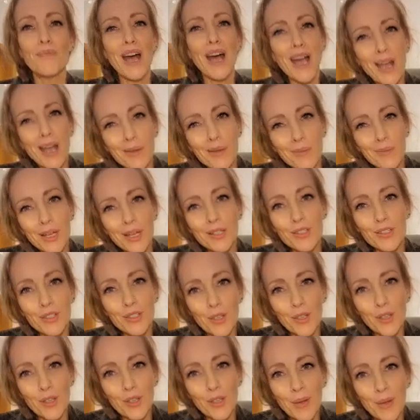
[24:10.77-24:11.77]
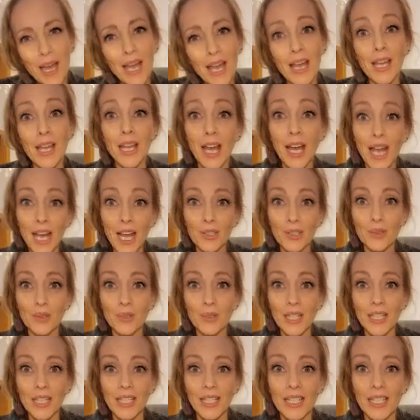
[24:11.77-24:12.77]
I'm not so bad, I don't
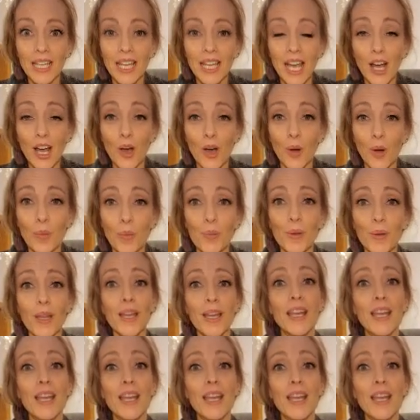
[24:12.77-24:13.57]
need to get help.